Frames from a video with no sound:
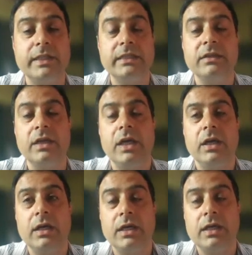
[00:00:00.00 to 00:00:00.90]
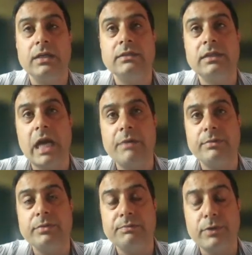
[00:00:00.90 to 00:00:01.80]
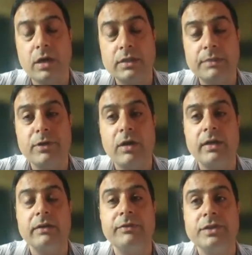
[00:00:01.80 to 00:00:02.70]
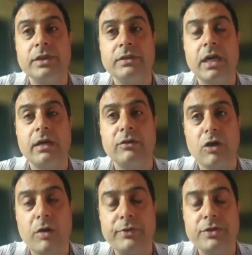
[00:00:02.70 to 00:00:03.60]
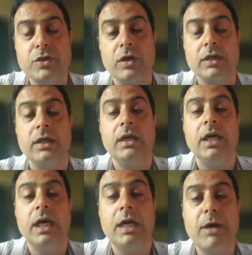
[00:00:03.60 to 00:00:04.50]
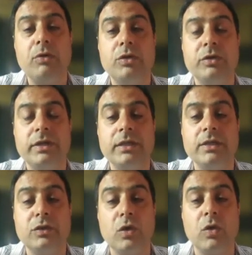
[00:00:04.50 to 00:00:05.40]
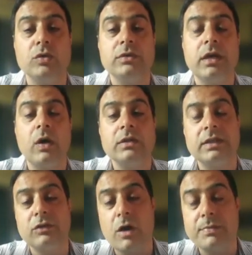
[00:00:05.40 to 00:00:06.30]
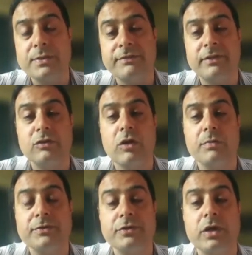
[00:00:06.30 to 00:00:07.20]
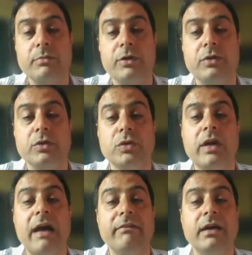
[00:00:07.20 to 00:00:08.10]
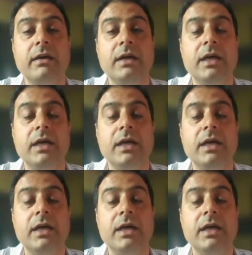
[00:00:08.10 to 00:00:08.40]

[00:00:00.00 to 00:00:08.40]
whether the type of the product which the crop which you are about to grow, or the different crops which you are about to grow have a